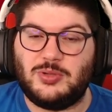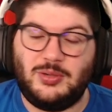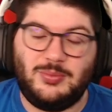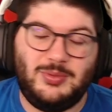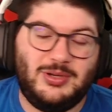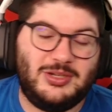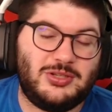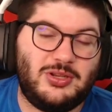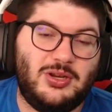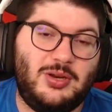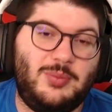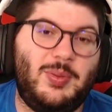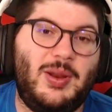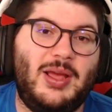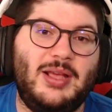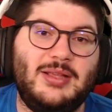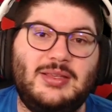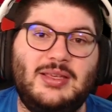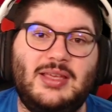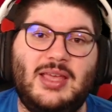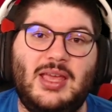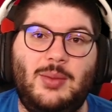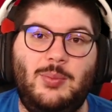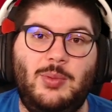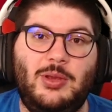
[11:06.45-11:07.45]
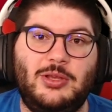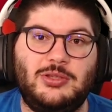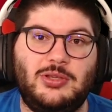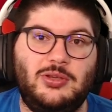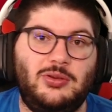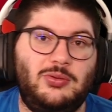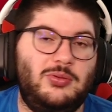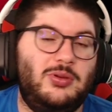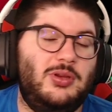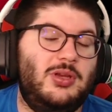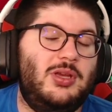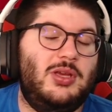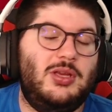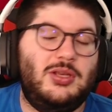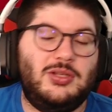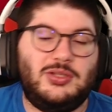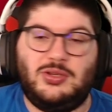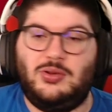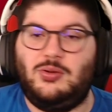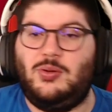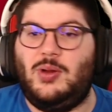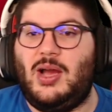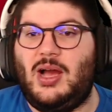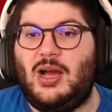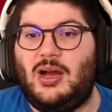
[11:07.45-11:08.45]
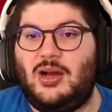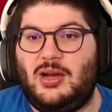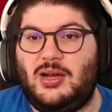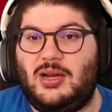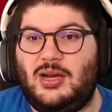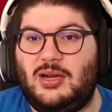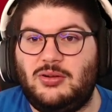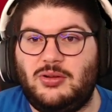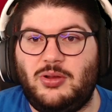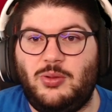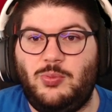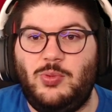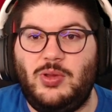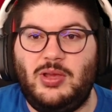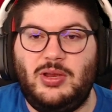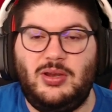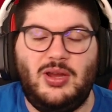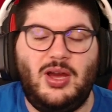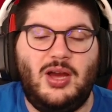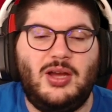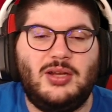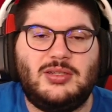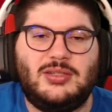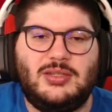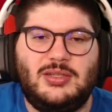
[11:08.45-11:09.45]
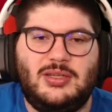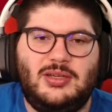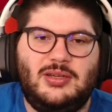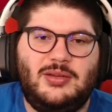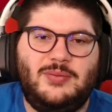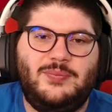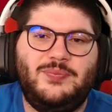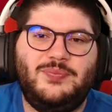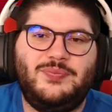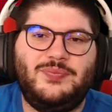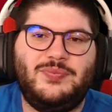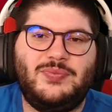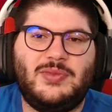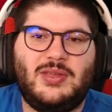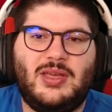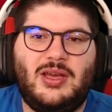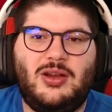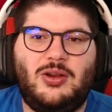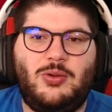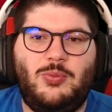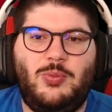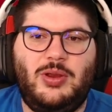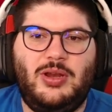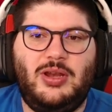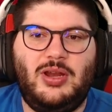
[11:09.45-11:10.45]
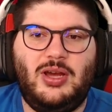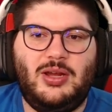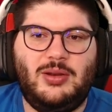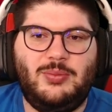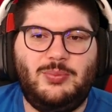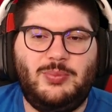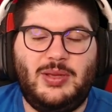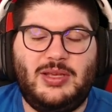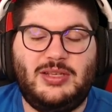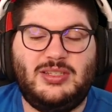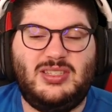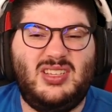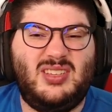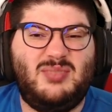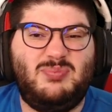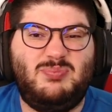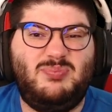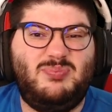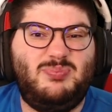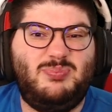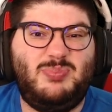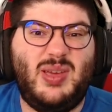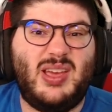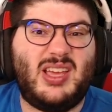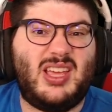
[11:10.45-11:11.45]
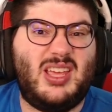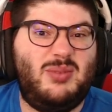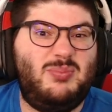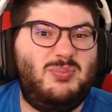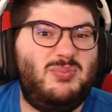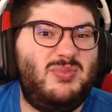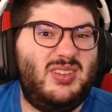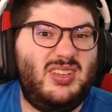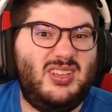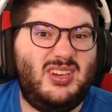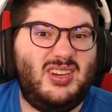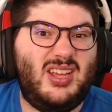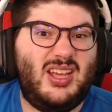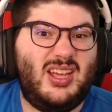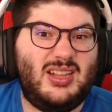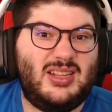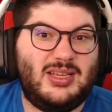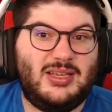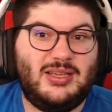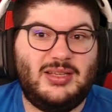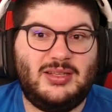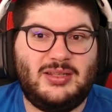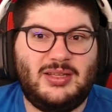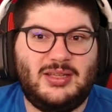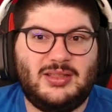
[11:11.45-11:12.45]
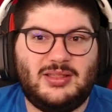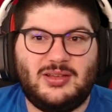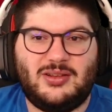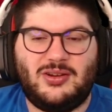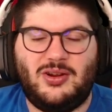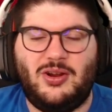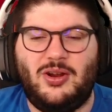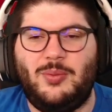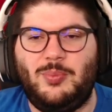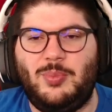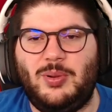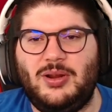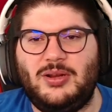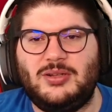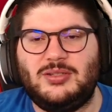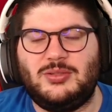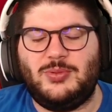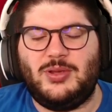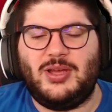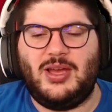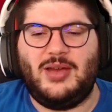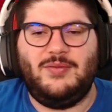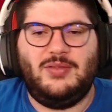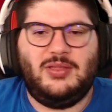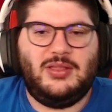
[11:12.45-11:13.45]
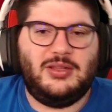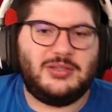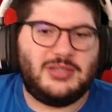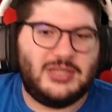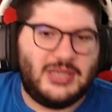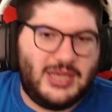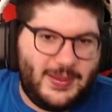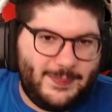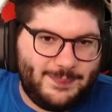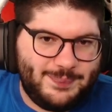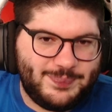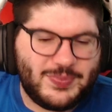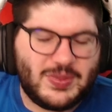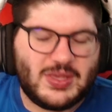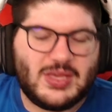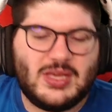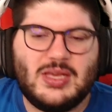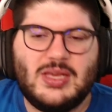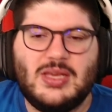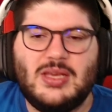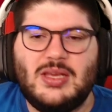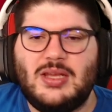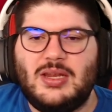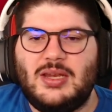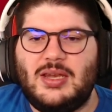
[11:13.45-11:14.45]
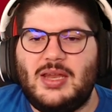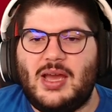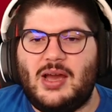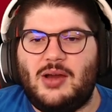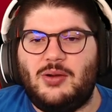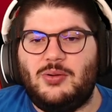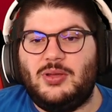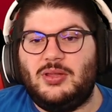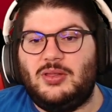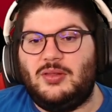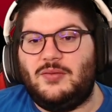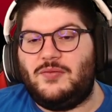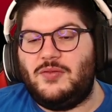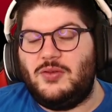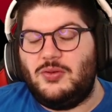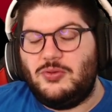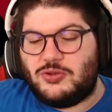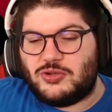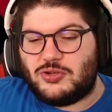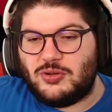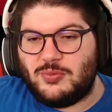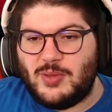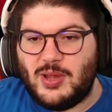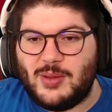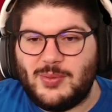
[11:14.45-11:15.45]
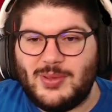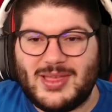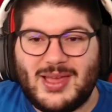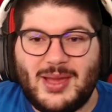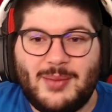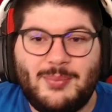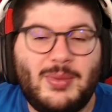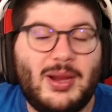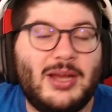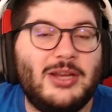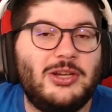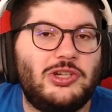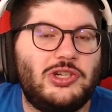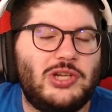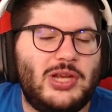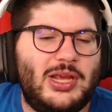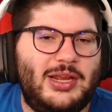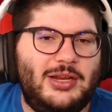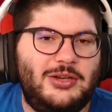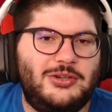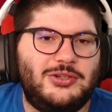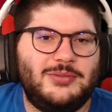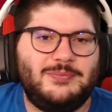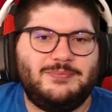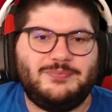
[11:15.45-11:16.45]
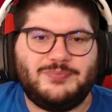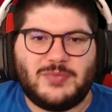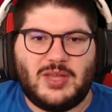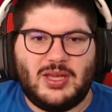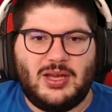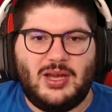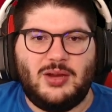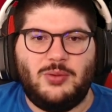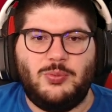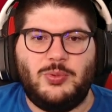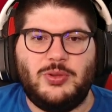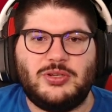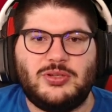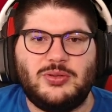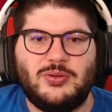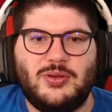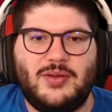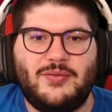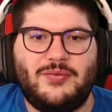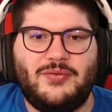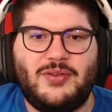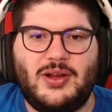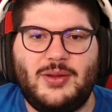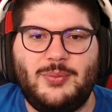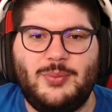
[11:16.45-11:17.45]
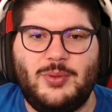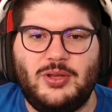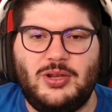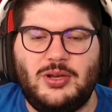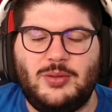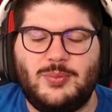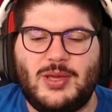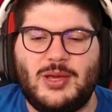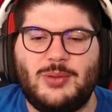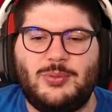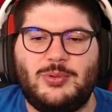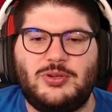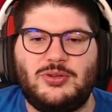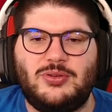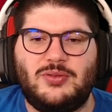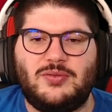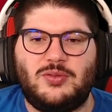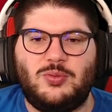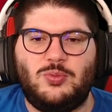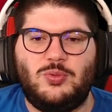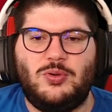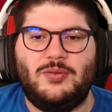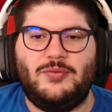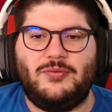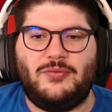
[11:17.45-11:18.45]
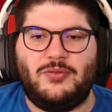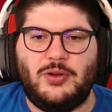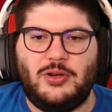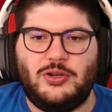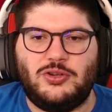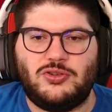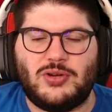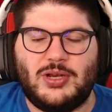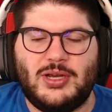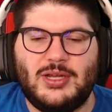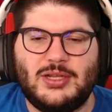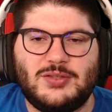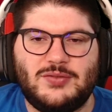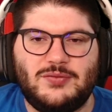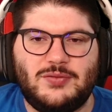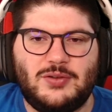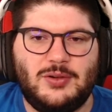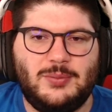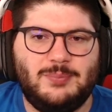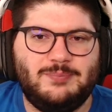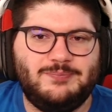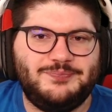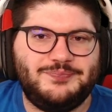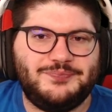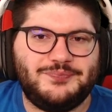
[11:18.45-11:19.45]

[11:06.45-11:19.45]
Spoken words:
I mean, he's only blanked a game week too, so how can we not basically pick him at the current players that we have in the team? Now in the future, maybe that might change. We do have 5 million in the bank. We do have the one free transfer.